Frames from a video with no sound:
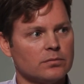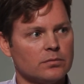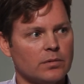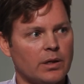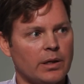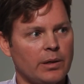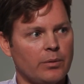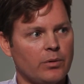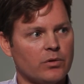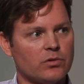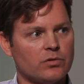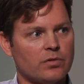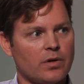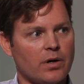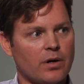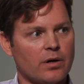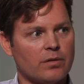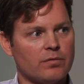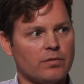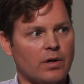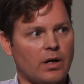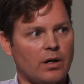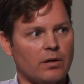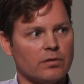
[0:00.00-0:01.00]
He was very
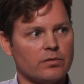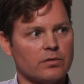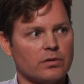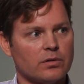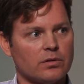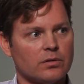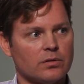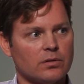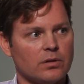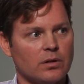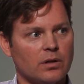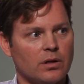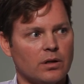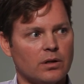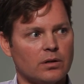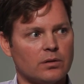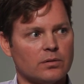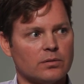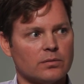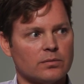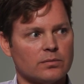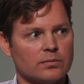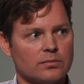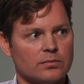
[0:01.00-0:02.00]
involved in,
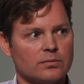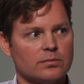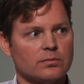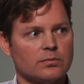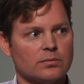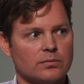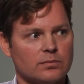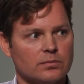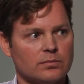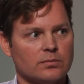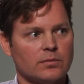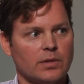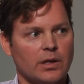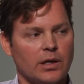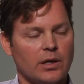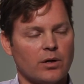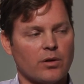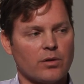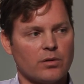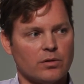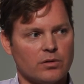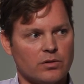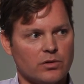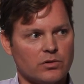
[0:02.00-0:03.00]
you know,
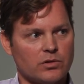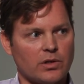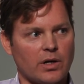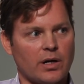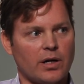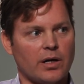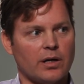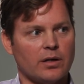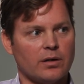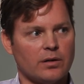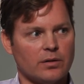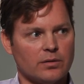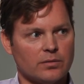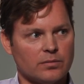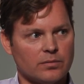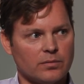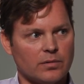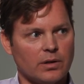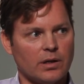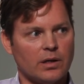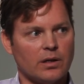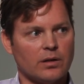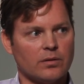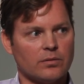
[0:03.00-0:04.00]
the design and,
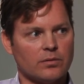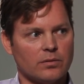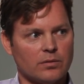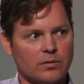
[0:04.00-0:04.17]
and